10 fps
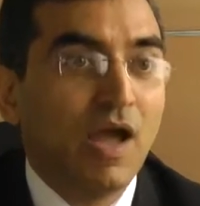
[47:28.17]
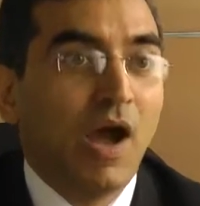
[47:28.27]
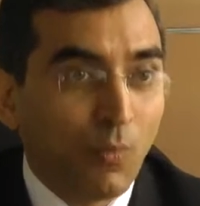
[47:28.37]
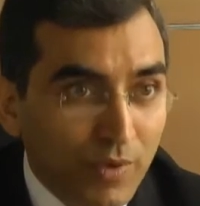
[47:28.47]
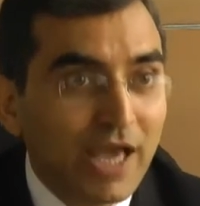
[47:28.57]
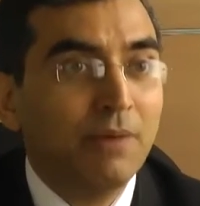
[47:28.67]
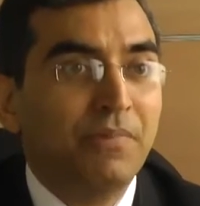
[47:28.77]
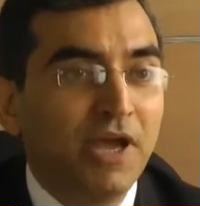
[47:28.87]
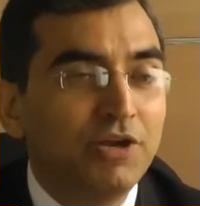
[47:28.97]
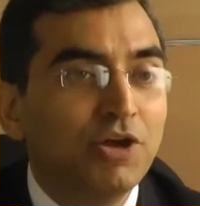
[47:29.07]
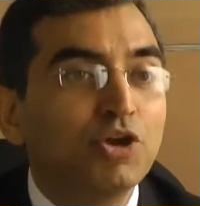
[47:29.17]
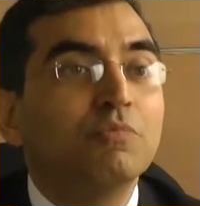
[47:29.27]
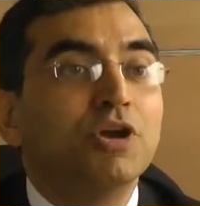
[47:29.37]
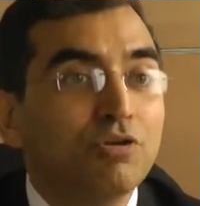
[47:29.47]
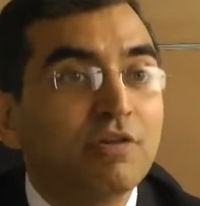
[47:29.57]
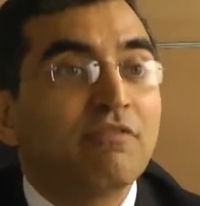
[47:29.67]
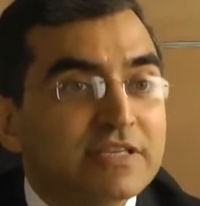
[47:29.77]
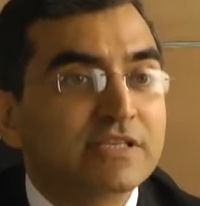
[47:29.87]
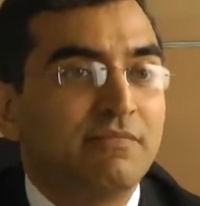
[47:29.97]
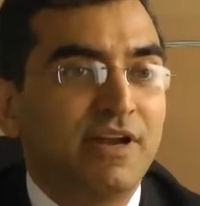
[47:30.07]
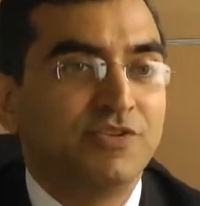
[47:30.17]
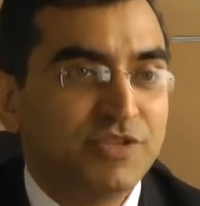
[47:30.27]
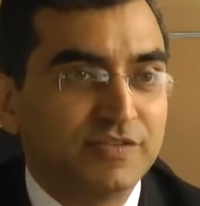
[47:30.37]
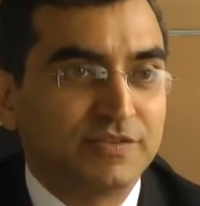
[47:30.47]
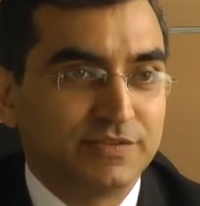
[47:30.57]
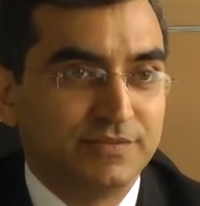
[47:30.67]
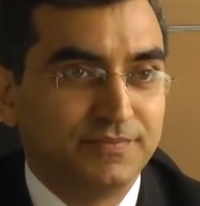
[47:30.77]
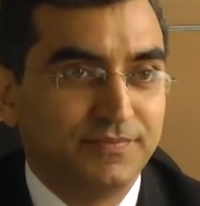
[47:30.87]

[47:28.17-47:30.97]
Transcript: We are paid to be good risk managers.